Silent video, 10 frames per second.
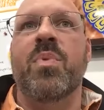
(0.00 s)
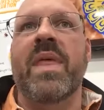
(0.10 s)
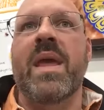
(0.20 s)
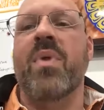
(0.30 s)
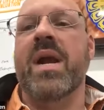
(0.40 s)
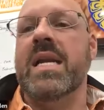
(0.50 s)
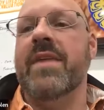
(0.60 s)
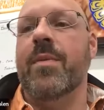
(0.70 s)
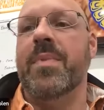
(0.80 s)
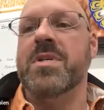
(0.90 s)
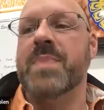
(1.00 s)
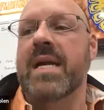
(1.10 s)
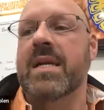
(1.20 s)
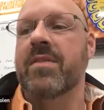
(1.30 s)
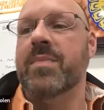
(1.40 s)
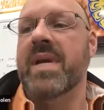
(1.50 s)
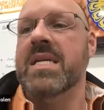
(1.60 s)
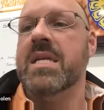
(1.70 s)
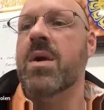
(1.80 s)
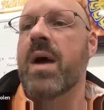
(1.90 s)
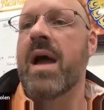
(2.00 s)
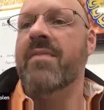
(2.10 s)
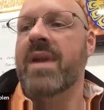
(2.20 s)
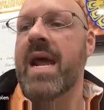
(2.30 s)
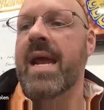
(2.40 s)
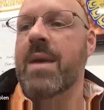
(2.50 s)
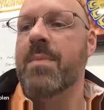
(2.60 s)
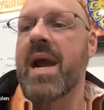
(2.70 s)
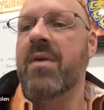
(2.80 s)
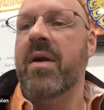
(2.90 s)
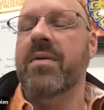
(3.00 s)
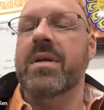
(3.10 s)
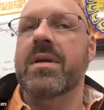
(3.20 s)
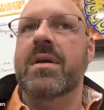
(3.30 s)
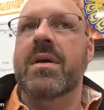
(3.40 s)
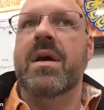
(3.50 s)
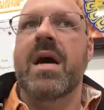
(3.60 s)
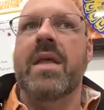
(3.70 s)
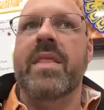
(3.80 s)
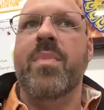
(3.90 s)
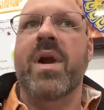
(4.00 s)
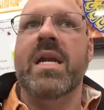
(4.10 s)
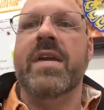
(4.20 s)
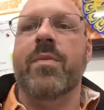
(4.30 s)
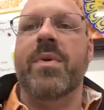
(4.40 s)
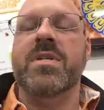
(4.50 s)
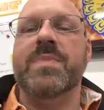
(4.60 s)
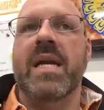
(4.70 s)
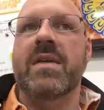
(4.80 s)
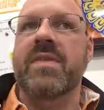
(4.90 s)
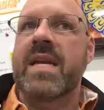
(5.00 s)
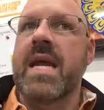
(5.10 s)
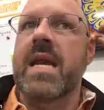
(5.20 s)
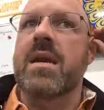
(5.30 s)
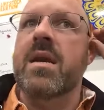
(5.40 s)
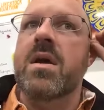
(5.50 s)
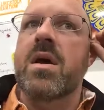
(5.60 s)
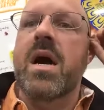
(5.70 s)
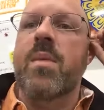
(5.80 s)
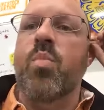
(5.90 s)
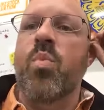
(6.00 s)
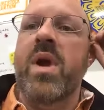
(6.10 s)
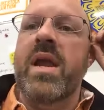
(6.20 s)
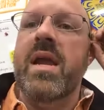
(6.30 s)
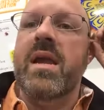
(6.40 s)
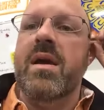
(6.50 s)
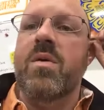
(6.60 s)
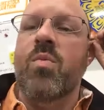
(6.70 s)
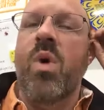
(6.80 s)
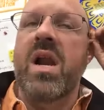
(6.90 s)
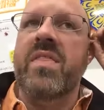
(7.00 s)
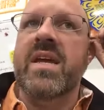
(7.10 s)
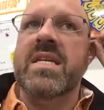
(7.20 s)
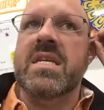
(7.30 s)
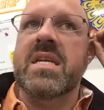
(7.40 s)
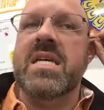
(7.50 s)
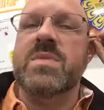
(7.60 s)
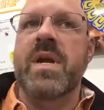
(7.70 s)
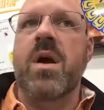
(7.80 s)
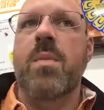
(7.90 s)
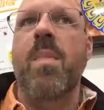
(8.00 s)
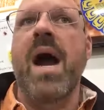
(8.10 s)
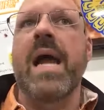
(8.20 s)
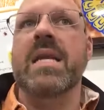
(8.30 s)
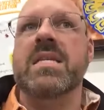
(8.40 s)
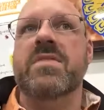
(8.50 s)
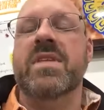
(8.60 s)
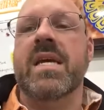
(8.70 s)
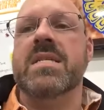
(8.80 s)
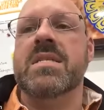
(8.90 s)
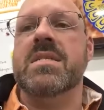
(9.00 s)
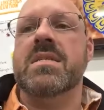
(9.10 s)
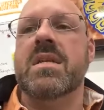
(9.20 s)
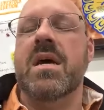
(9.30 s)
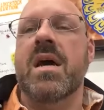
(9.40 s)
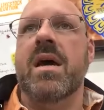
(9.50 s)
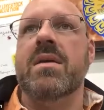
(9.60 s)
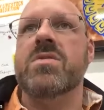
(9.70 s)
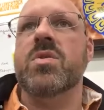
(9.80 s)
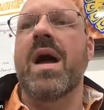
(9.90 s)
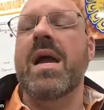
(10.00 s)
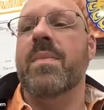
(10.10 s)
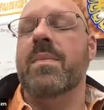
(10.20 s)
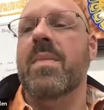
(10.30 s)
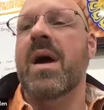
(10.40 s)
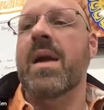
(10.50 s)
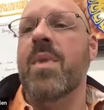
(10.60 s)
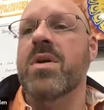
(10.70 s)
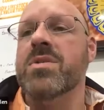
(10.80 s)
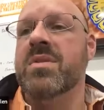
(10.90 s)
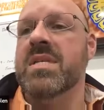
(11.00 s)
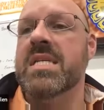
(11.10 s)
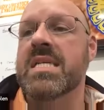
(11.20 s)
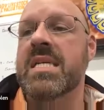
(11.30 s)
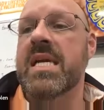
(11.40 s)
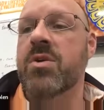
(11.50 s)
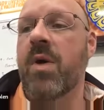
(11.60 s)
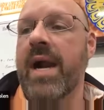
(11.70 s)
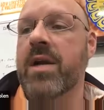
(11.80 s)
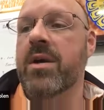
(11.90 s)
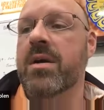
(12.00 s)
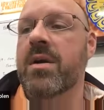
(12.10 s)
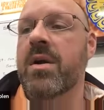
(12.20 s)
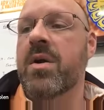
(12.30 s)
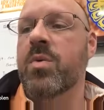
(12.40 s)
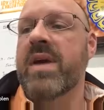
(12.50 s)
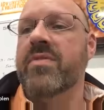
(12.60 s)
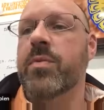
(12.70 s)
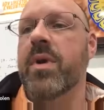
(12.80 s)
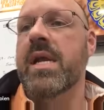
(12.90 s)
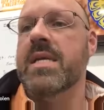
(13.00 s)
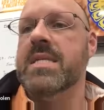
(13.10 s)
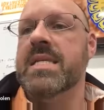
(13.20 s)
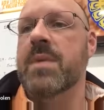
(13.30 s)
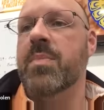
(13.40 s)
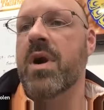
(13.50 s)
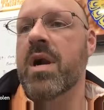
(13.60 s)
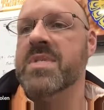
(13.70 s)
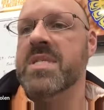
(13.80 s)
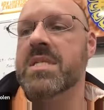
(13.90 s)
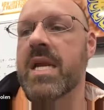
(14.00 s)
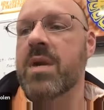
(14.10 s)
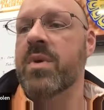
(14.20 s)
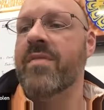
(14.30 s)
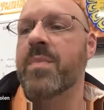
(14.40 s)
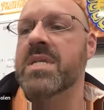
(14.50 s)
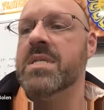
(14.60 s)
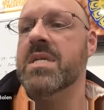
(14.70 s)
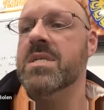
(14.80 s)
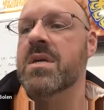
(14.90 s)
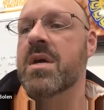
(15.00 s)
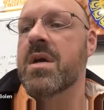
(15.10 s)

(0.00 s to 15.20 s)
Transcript: they bring a different perspective because they don't have an ag ed background. They bring a different perspective. And then one of the things that has been on my list of things is, so I am also the CTE director. We have 3 CTE programs of study. We have a business,